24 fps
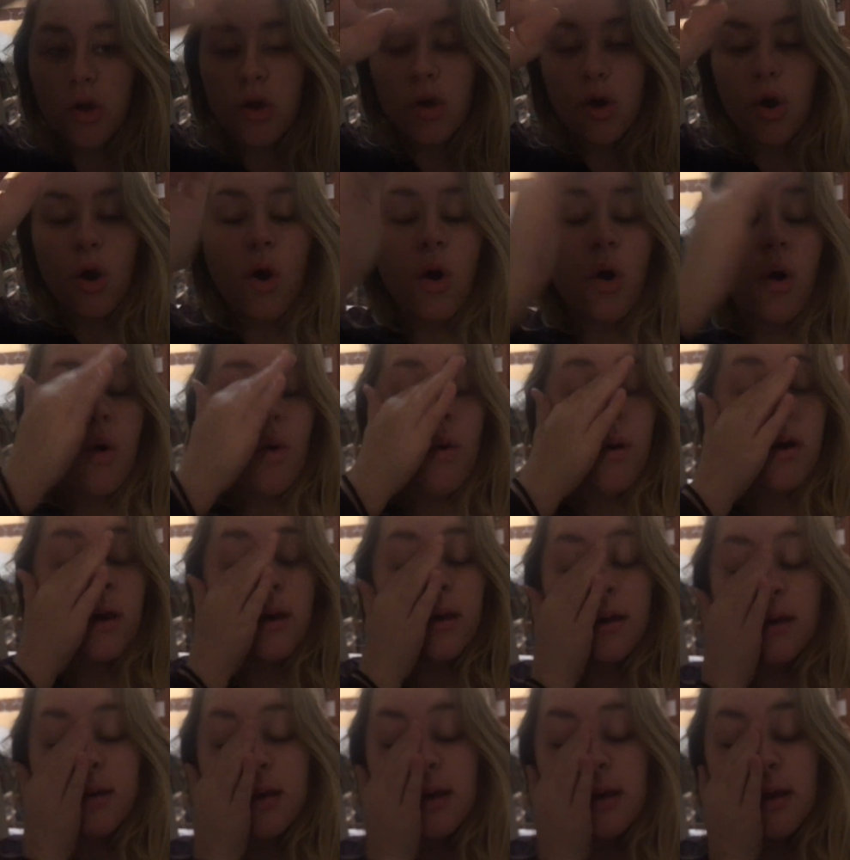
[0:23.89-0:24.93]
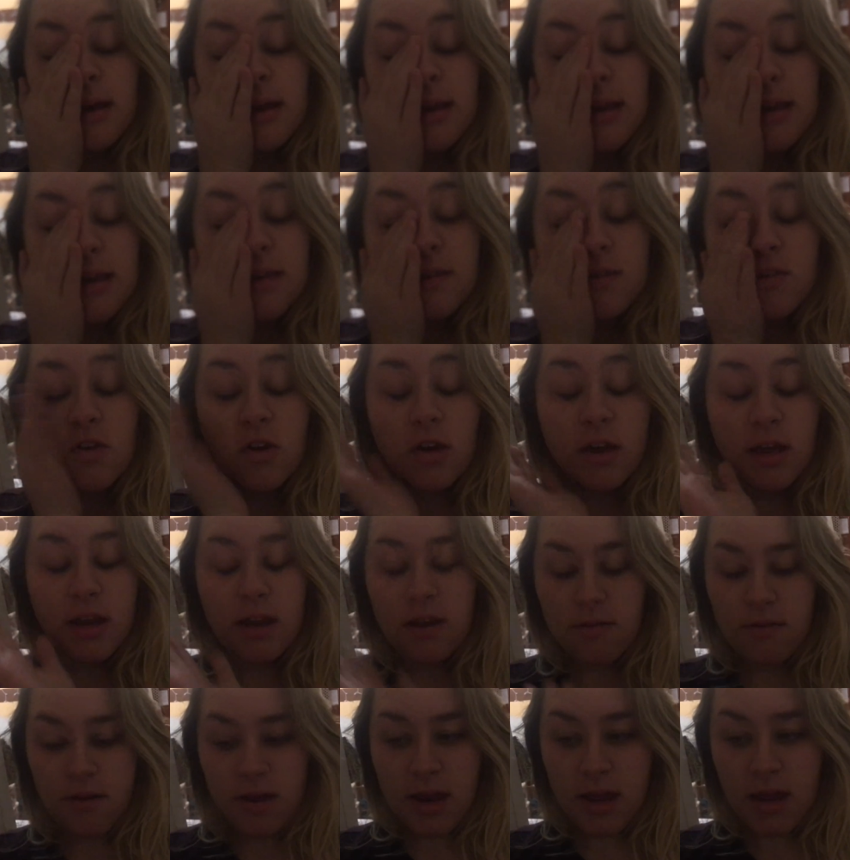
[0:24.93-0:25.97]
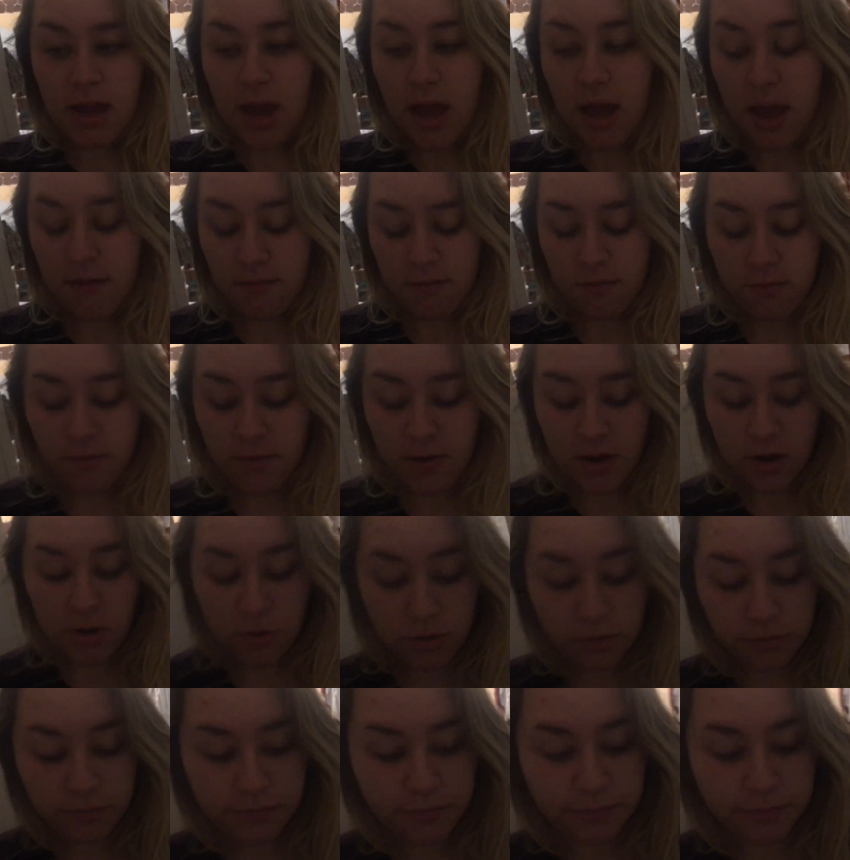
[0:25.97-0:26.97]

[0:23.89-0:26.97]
go. I need to start getting ready. I have a final